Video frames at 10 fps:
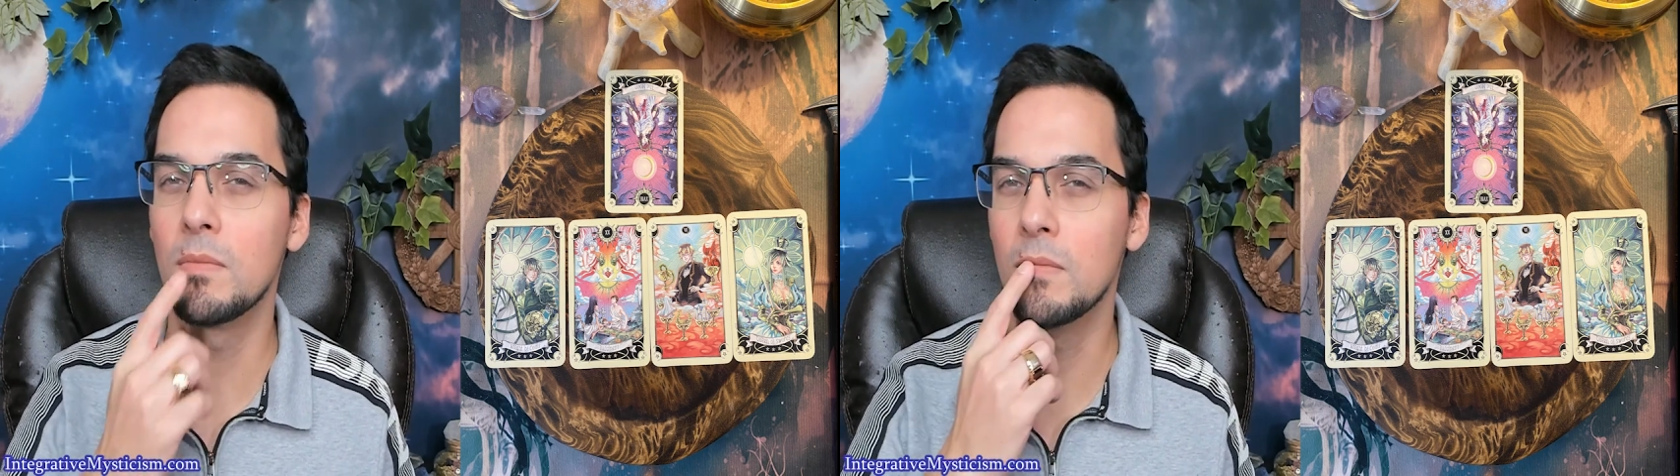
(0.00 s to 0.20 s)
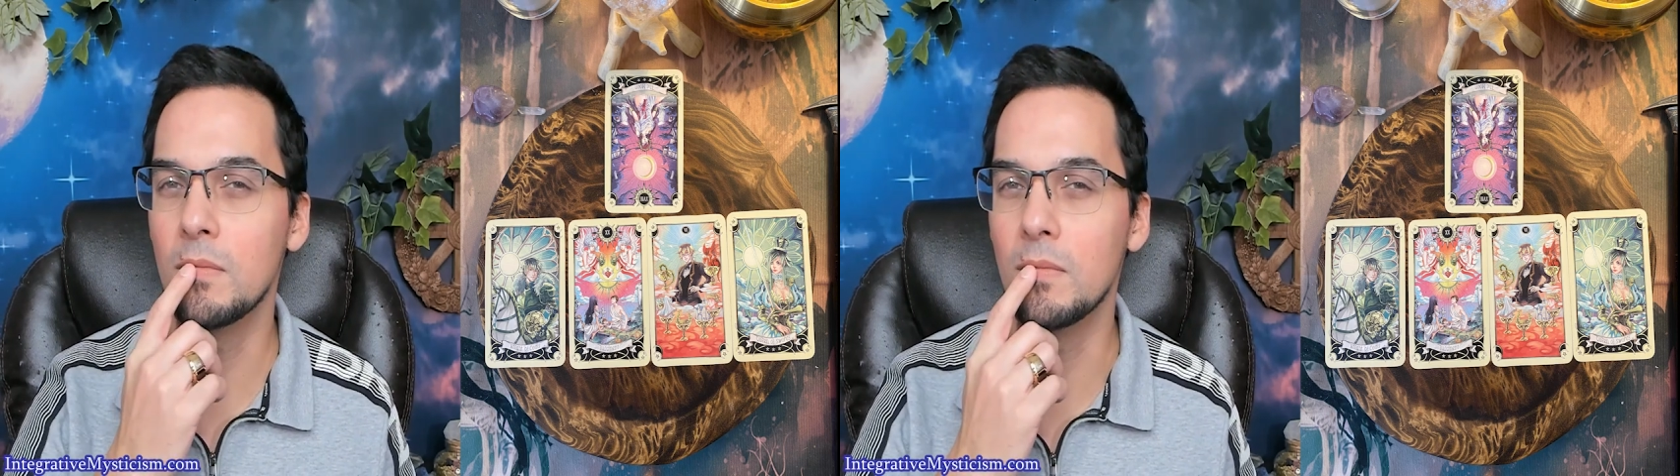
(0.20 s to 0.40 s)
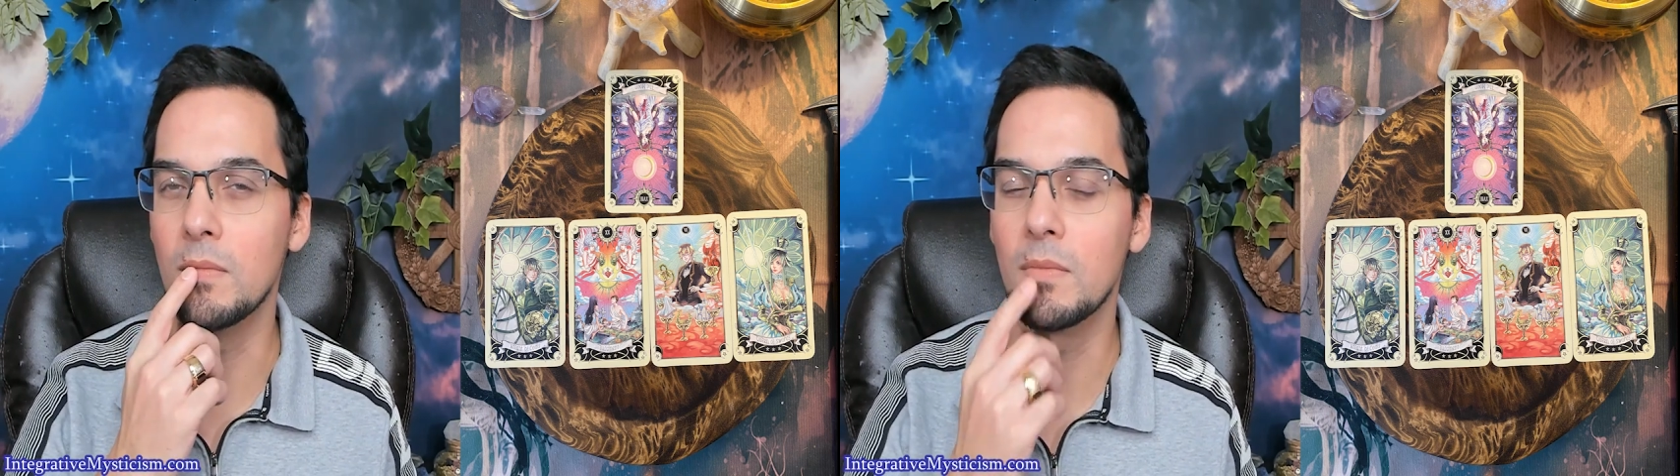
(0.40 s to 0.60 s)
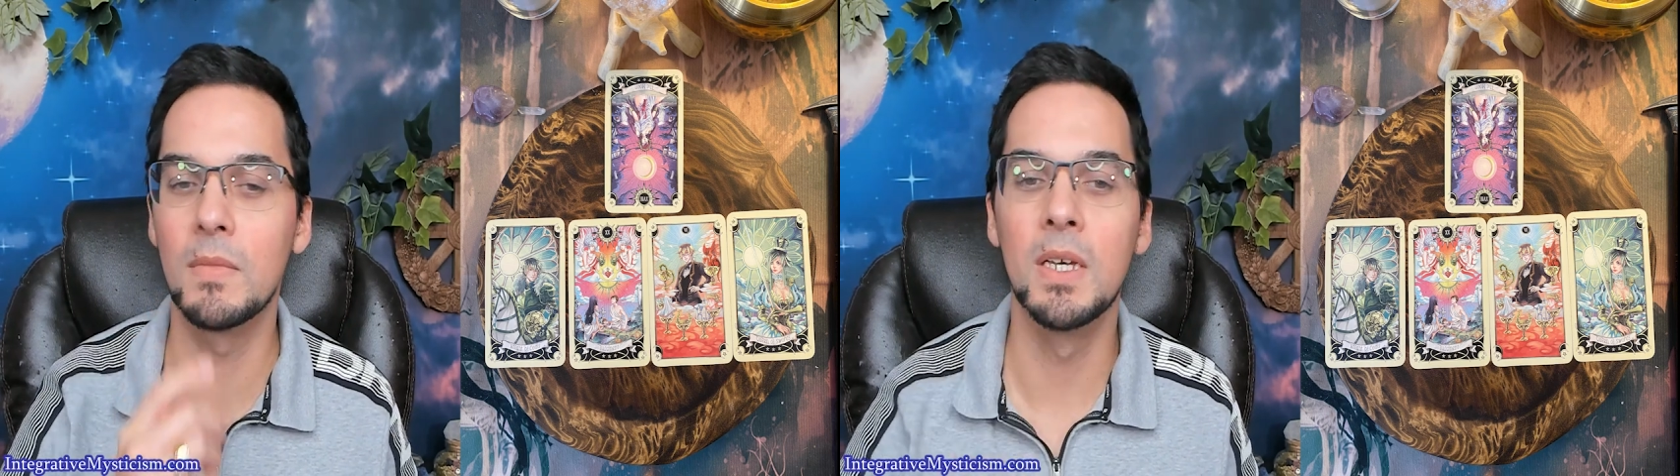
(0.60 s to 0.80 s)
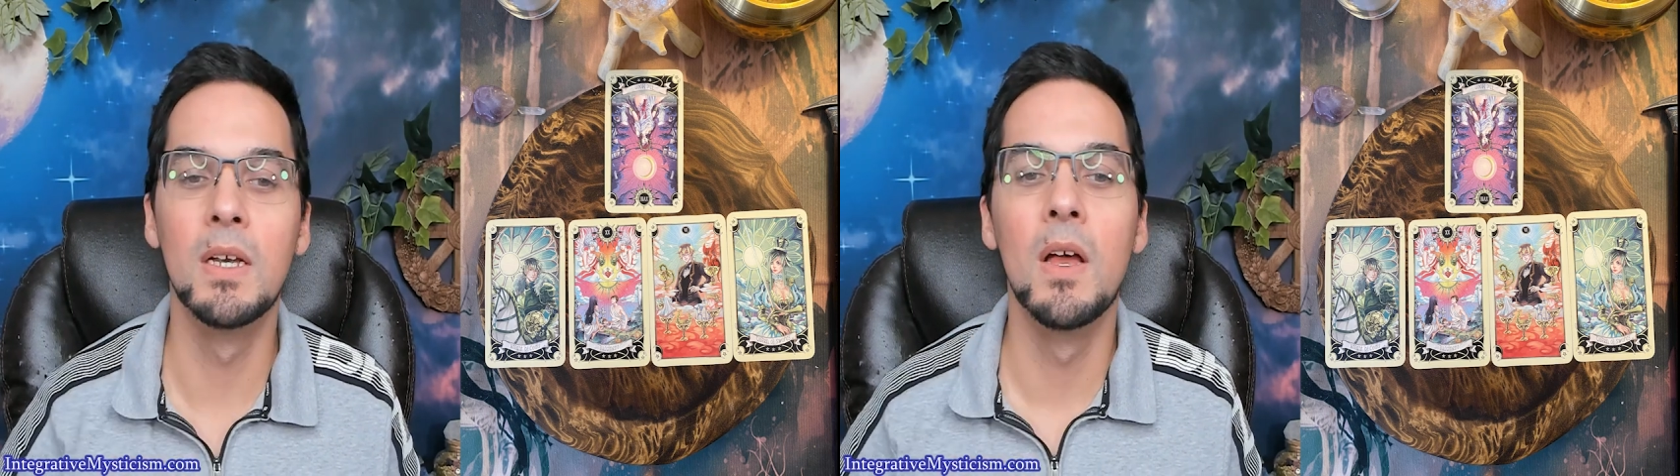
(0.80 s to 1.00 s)

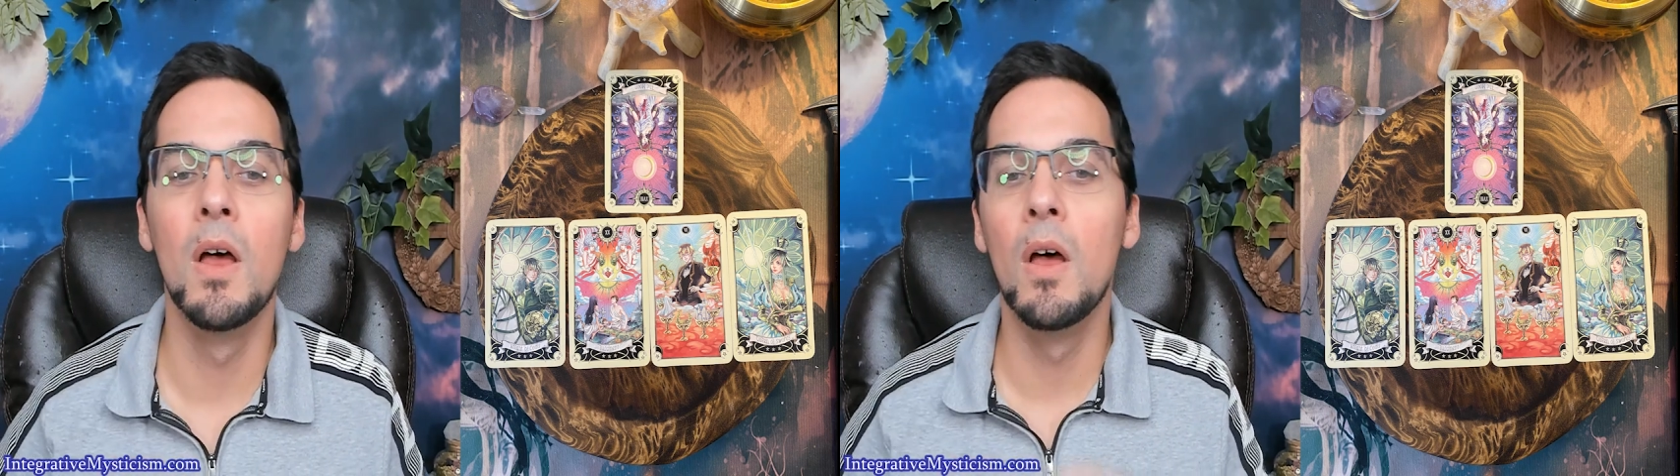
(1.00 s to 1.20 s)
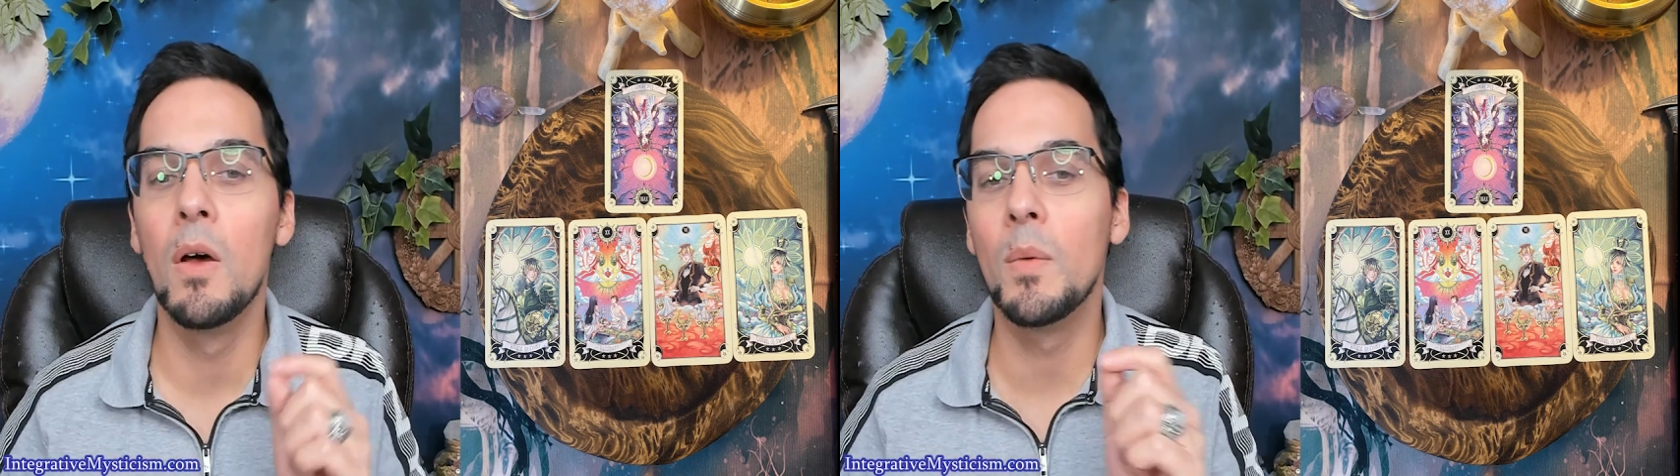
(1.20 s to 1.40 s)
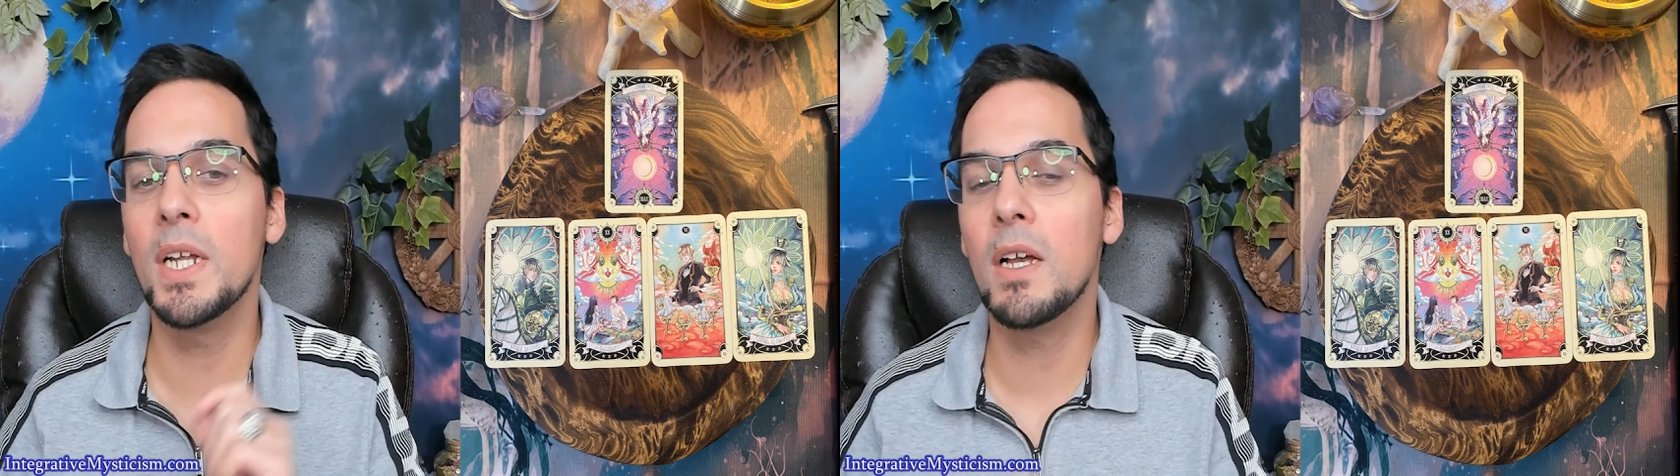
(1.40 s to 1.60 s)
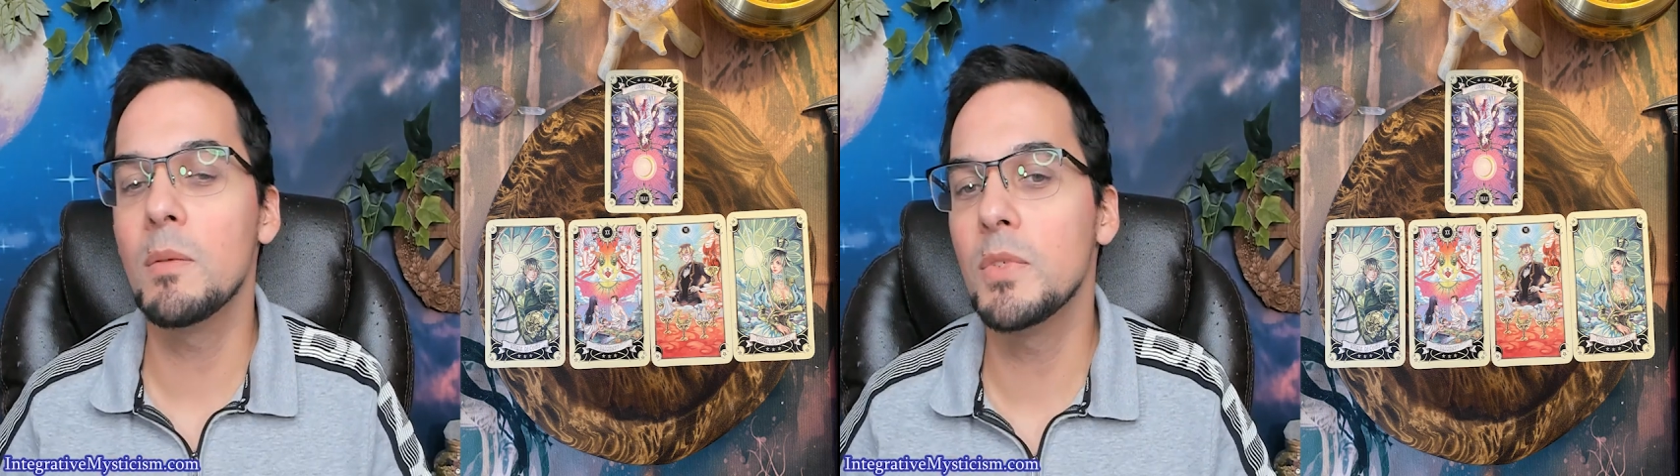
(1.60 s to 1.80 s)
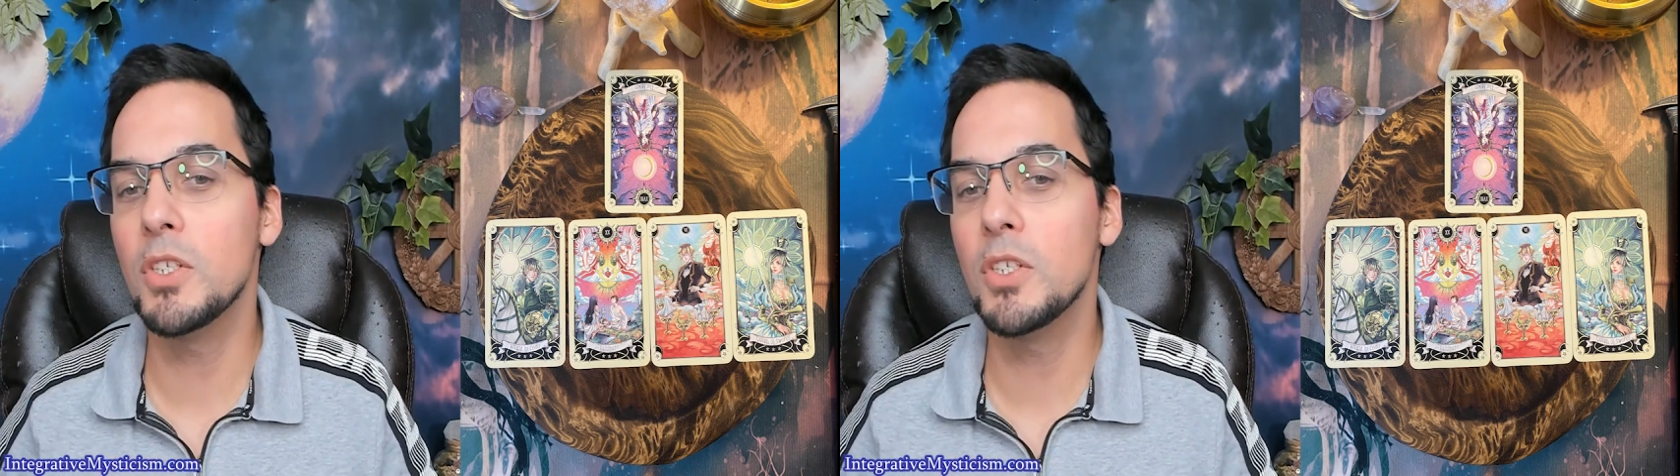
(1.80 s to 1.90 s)
When it comes